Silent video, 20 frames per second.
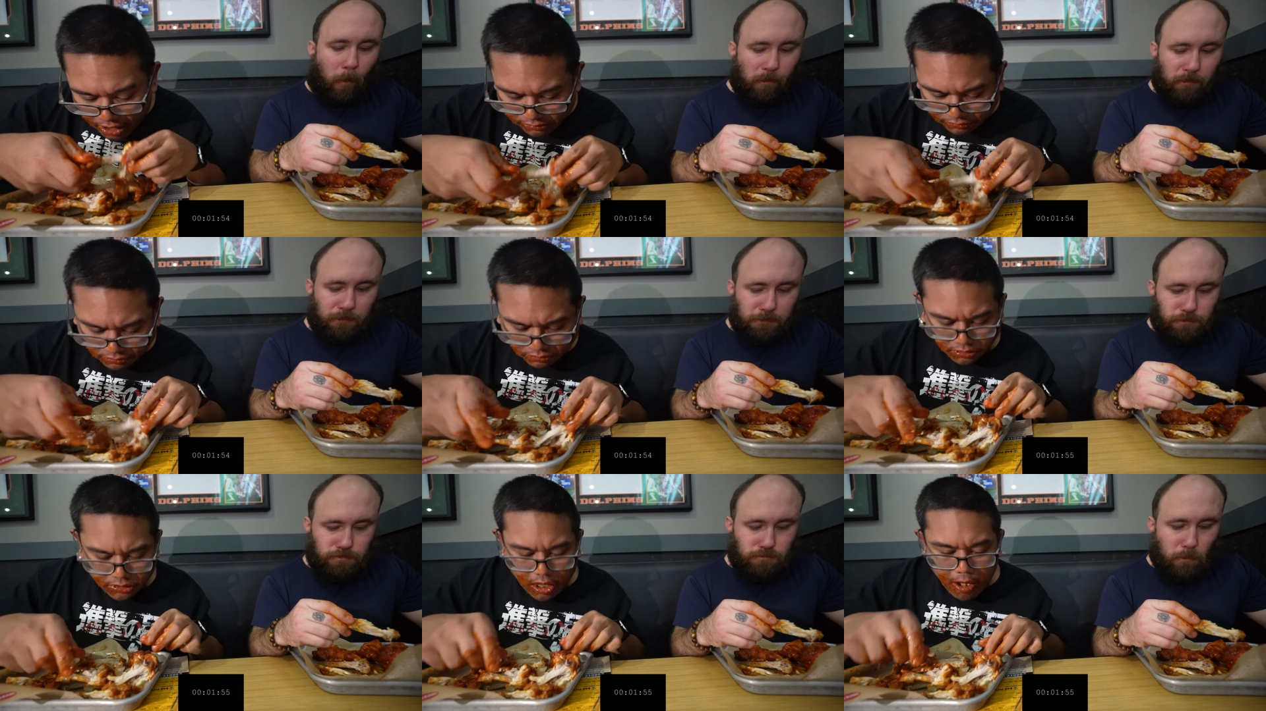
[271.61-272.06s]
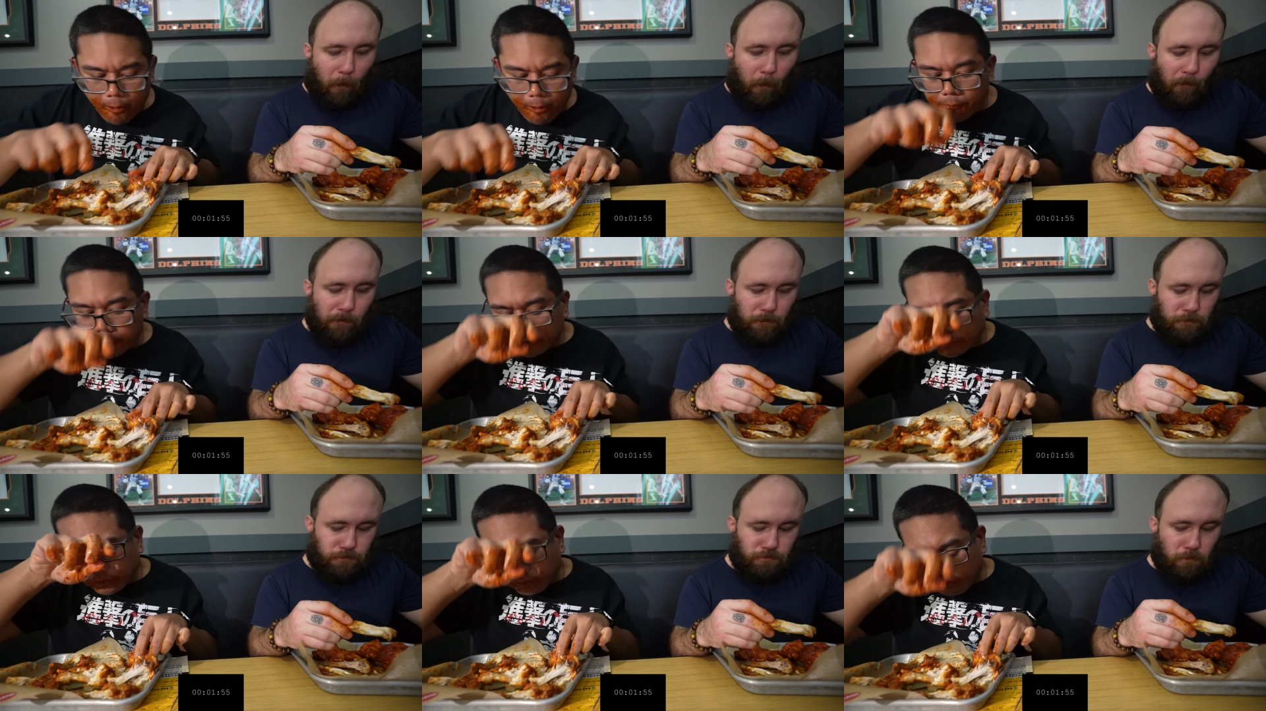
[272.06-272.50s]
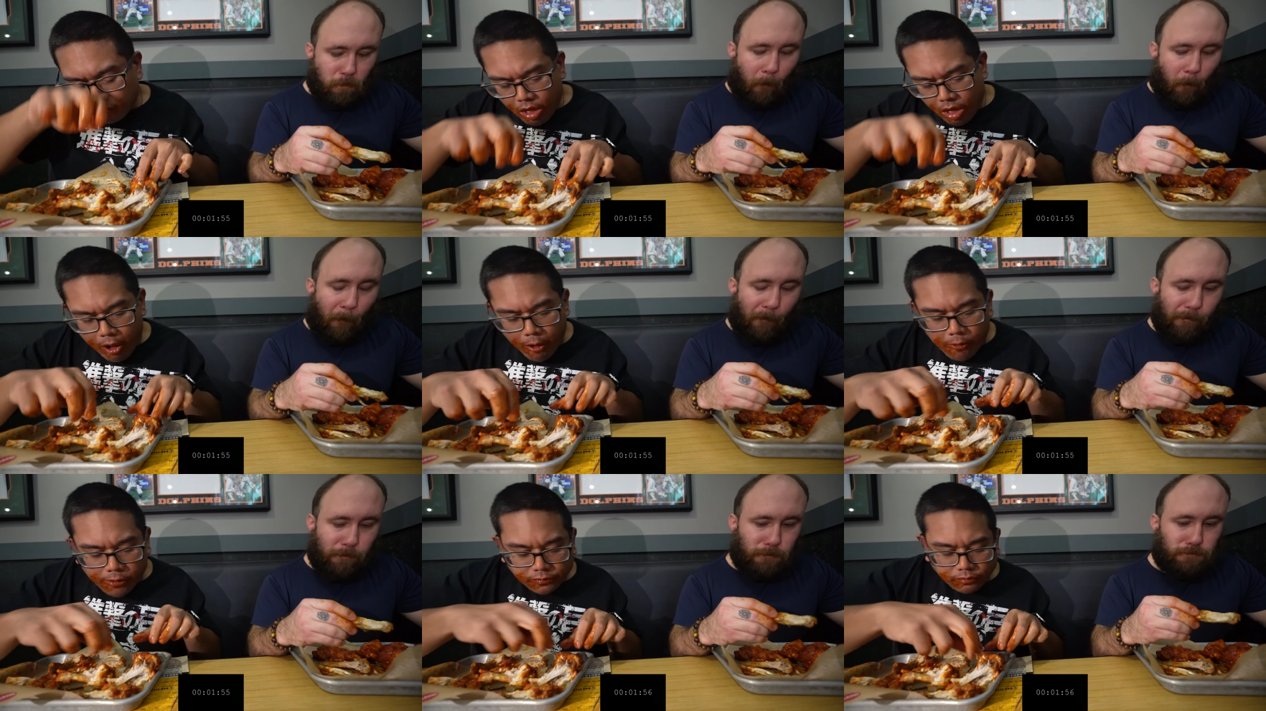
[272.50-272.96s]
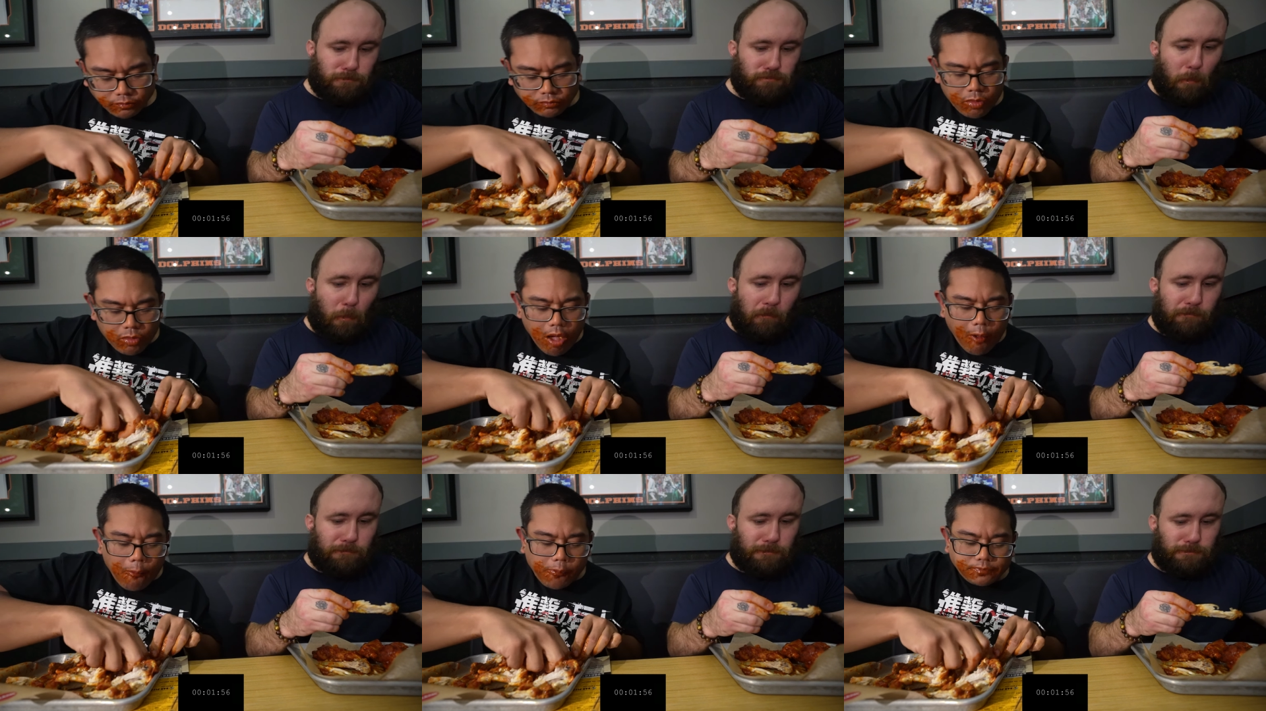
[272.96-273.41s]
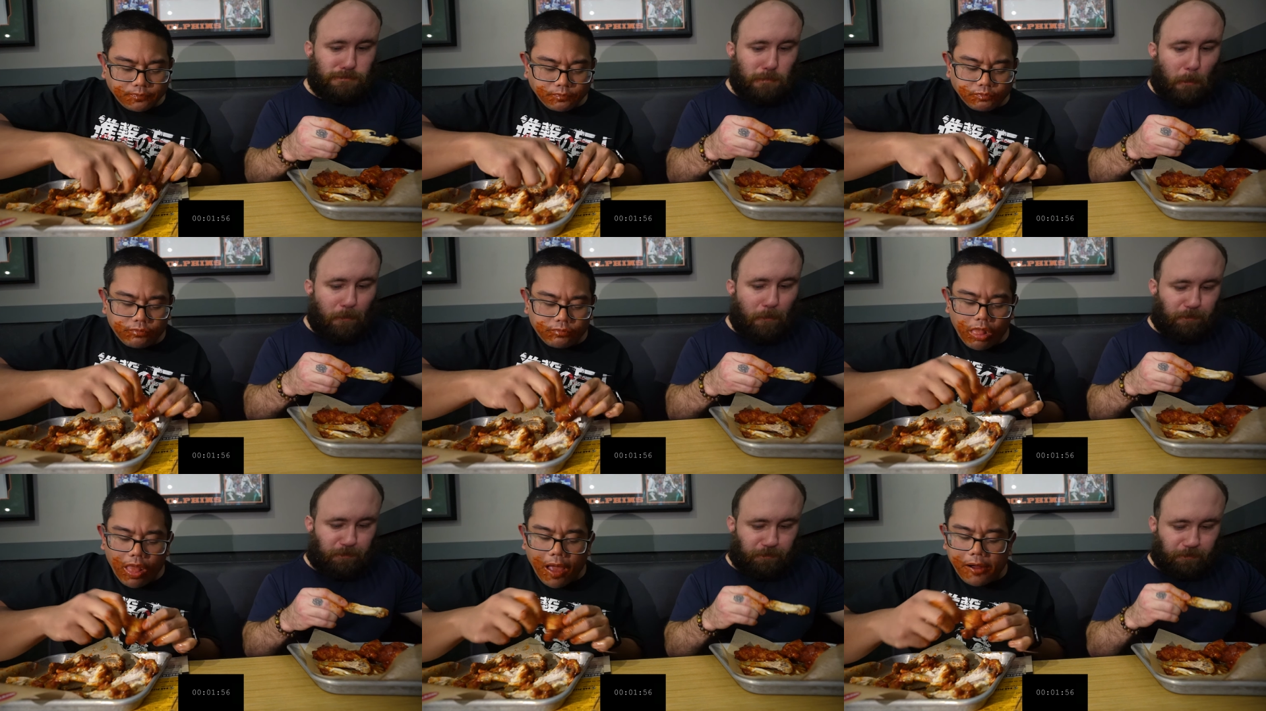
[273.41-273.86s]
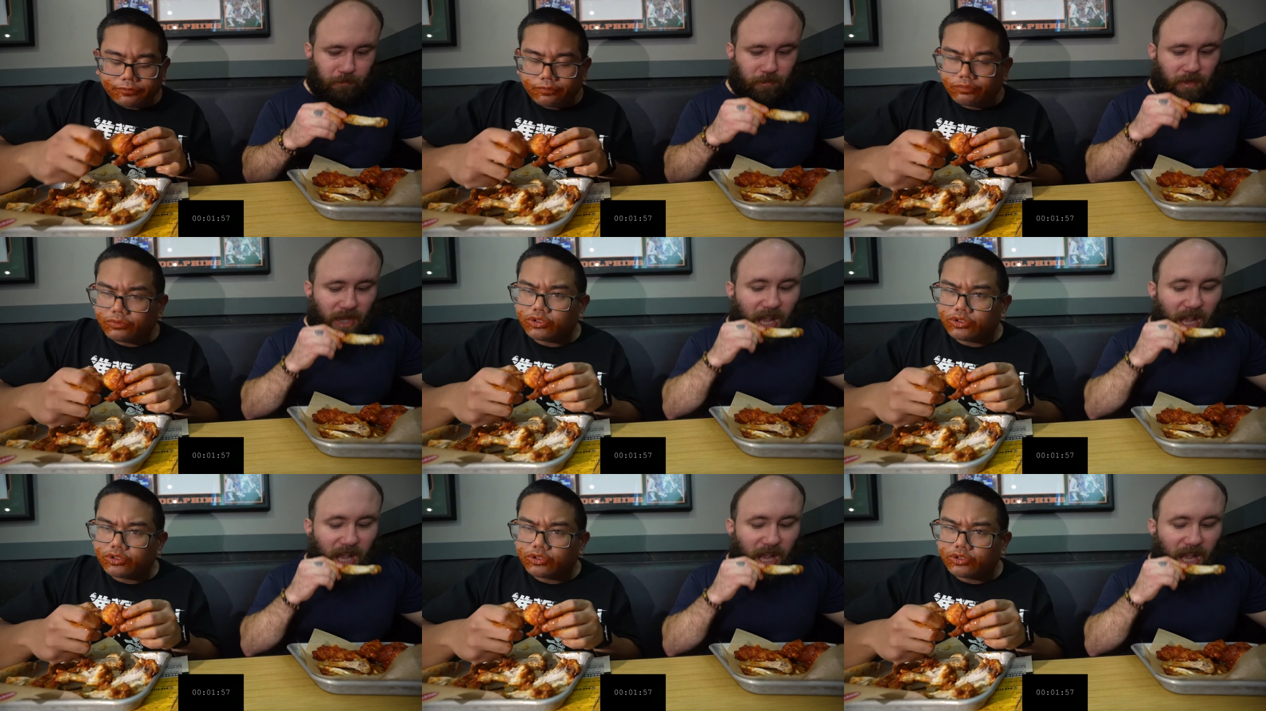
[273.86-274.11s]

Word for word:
Speaker 1: see if I can finish, guys. Let's go.